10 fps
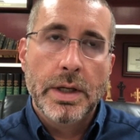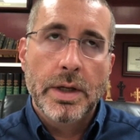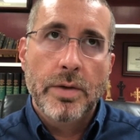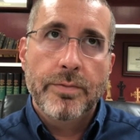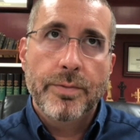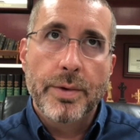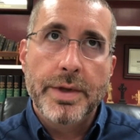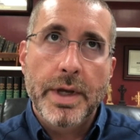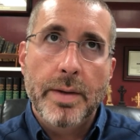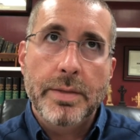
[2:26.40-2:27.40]
for
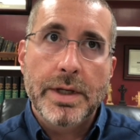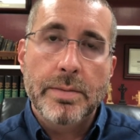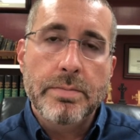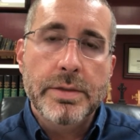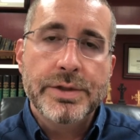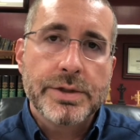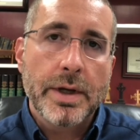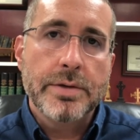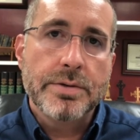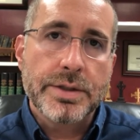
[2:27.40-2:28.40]
them in
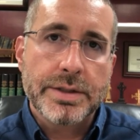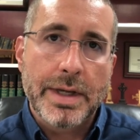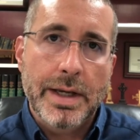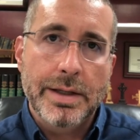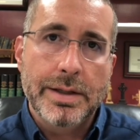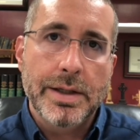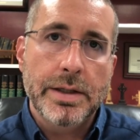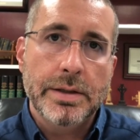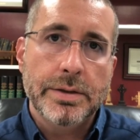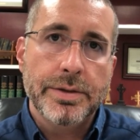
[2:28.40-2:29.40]

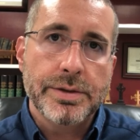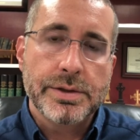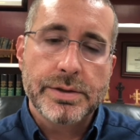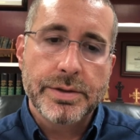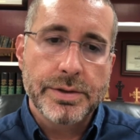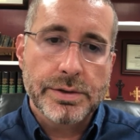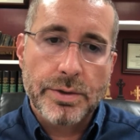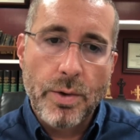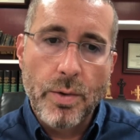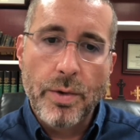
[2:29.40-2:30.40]
misunderstanding this
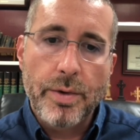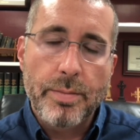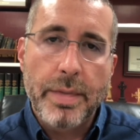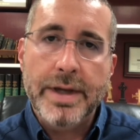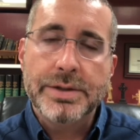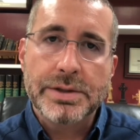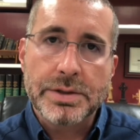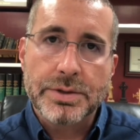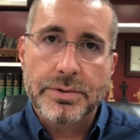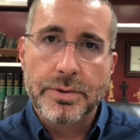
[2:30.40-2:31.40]
core basic
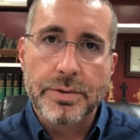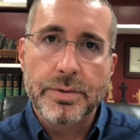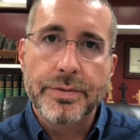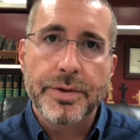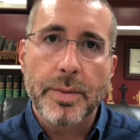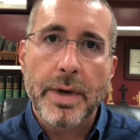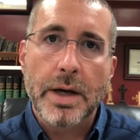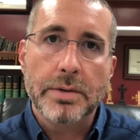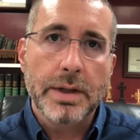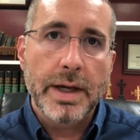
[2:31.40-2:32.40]
truth
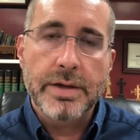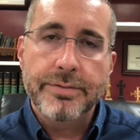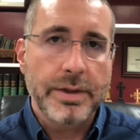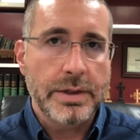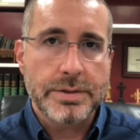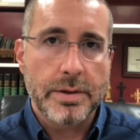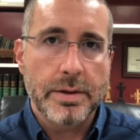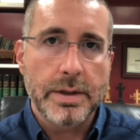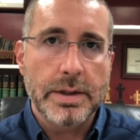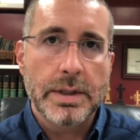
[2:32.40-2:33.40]
about life and
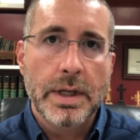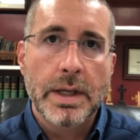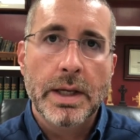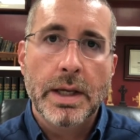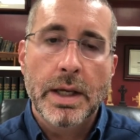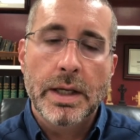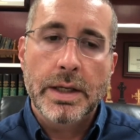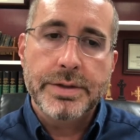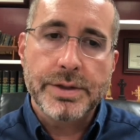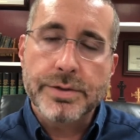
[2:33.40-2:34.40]
eternity.
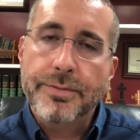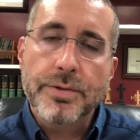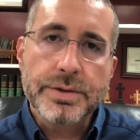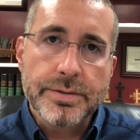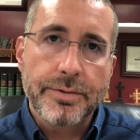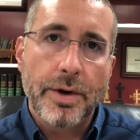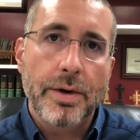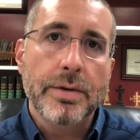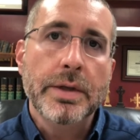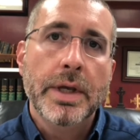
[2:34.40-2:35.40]
He says, first of
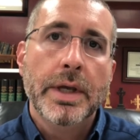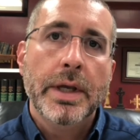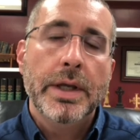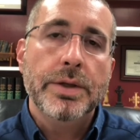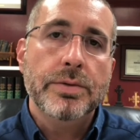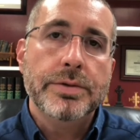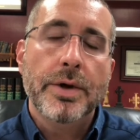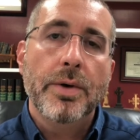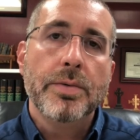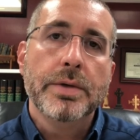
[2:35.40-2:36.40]
all, you
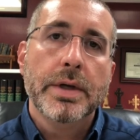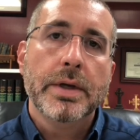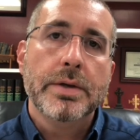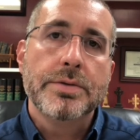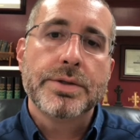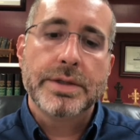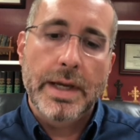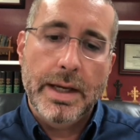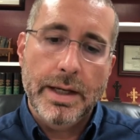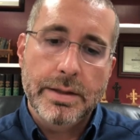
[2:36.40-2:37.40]
don't
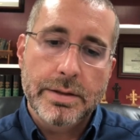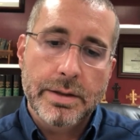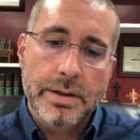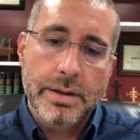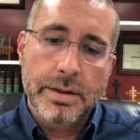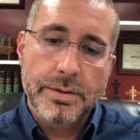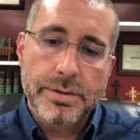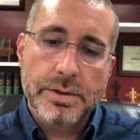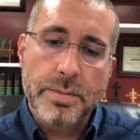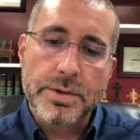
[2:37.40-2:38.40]
understand the
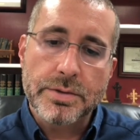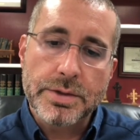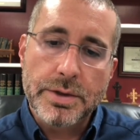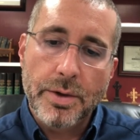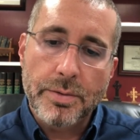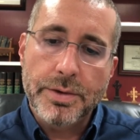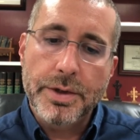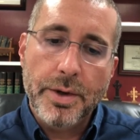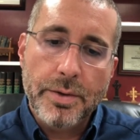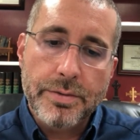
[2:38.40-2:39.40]
scriptures. You don't
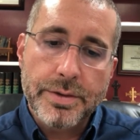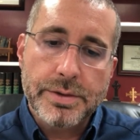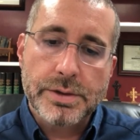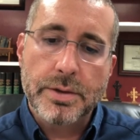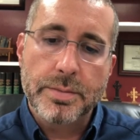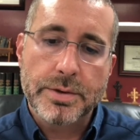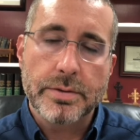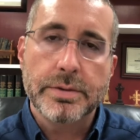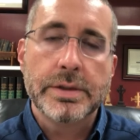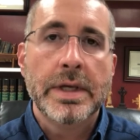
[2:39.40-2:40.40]
know the scriptures.